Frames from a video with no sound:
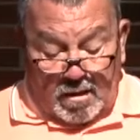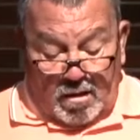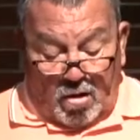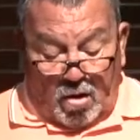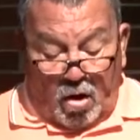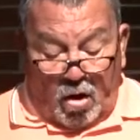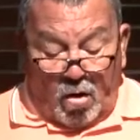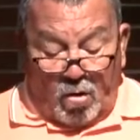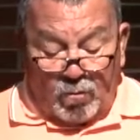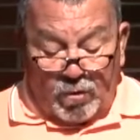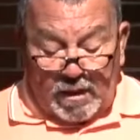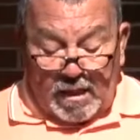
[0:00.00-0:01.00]
All
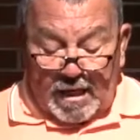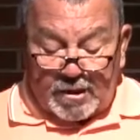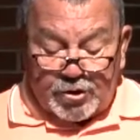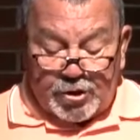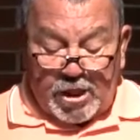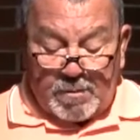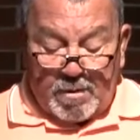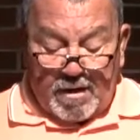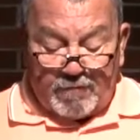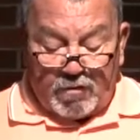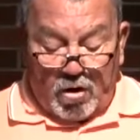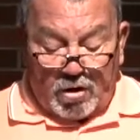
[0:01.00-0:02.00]
we like sheep
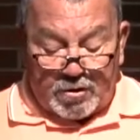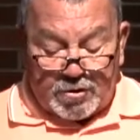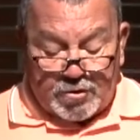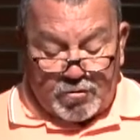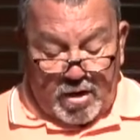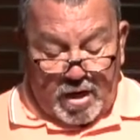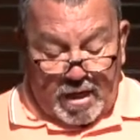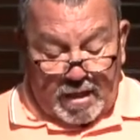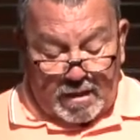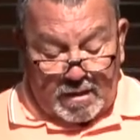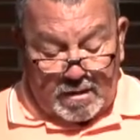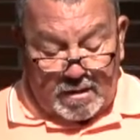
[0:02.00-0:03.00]
have gone astray.
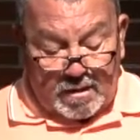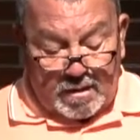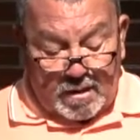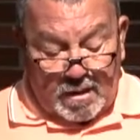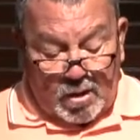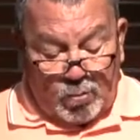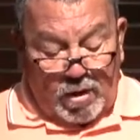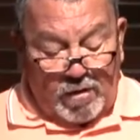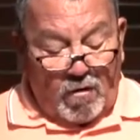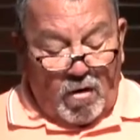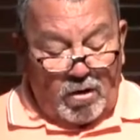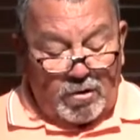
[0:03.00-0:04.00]
We have
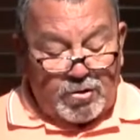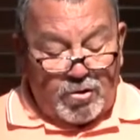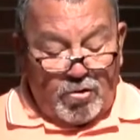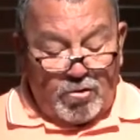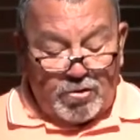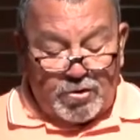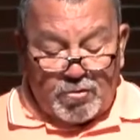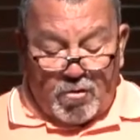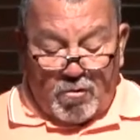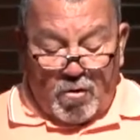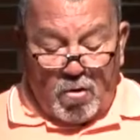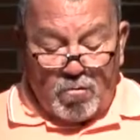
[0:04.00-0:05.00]
all turned to
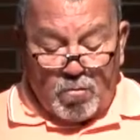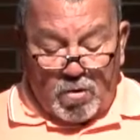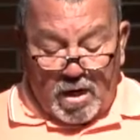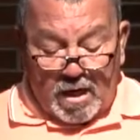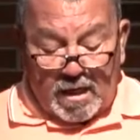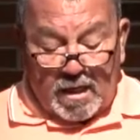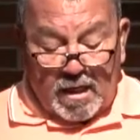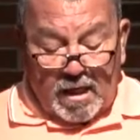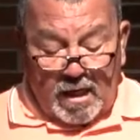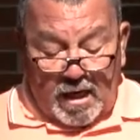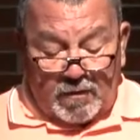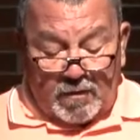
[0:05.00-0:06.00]
our own way,
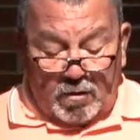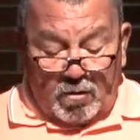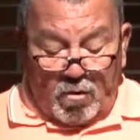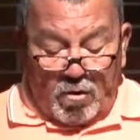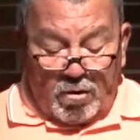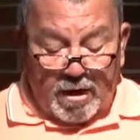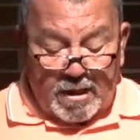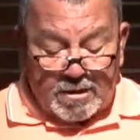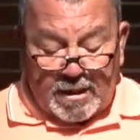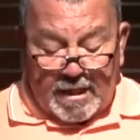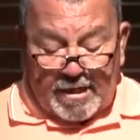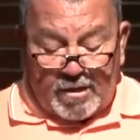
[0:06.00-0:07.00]
and the Lord has
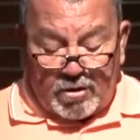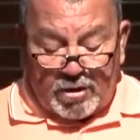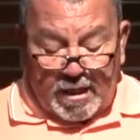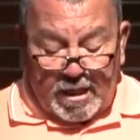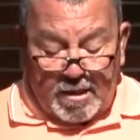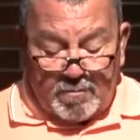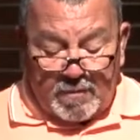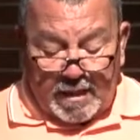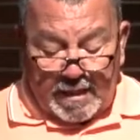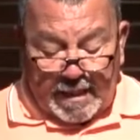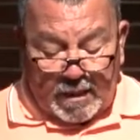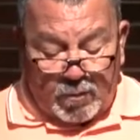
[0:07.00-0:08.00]
laid on him the
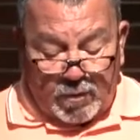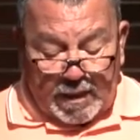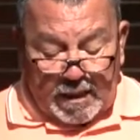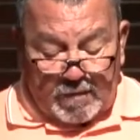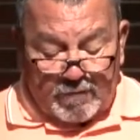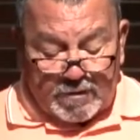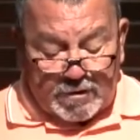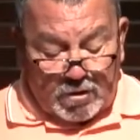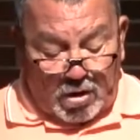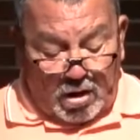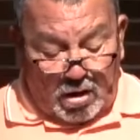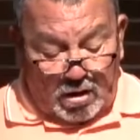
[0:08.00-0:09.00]
iniquity of us
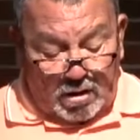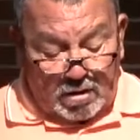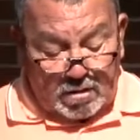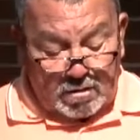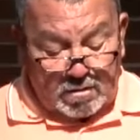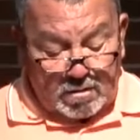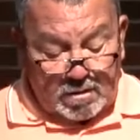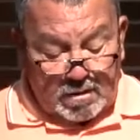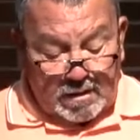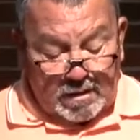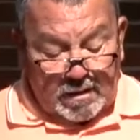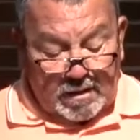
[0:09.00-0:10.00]
all.
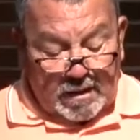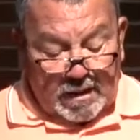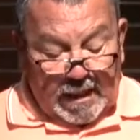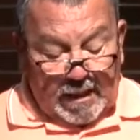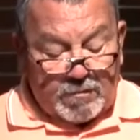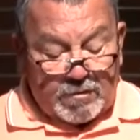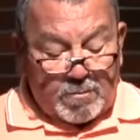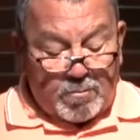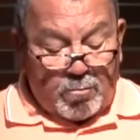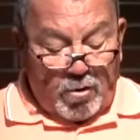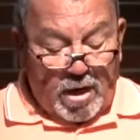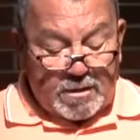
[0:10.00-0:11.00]
He was
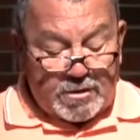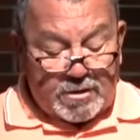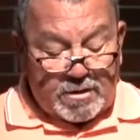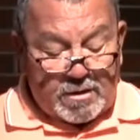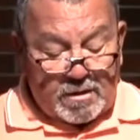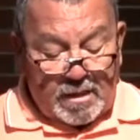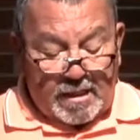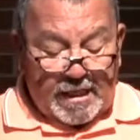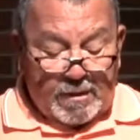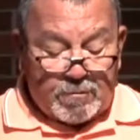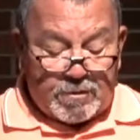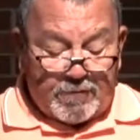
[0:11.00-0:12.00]
oppressed and he
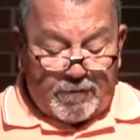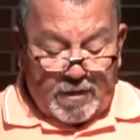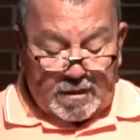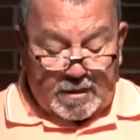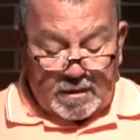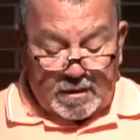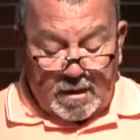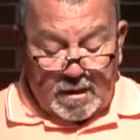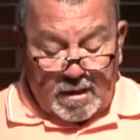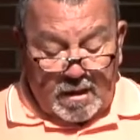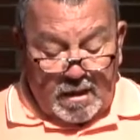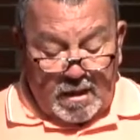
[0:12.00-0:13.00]
was afflicted,
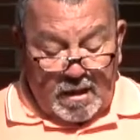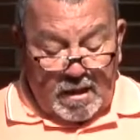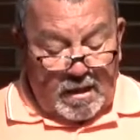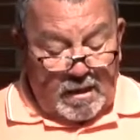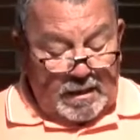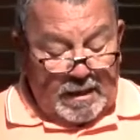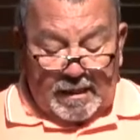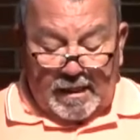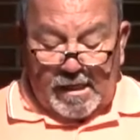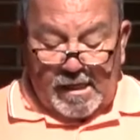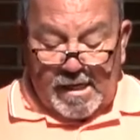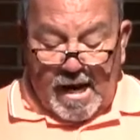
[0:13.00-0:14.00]
yet he
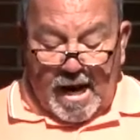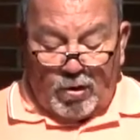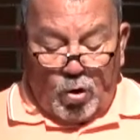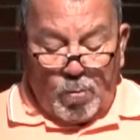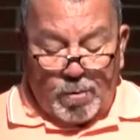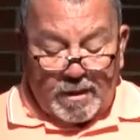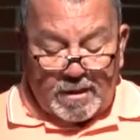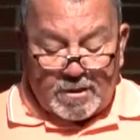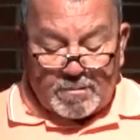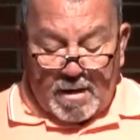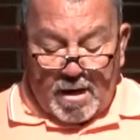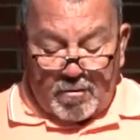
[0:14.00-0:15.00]
did not open his
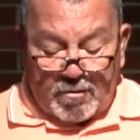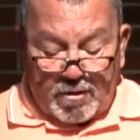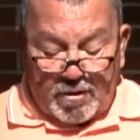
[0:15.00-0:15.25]
mouth.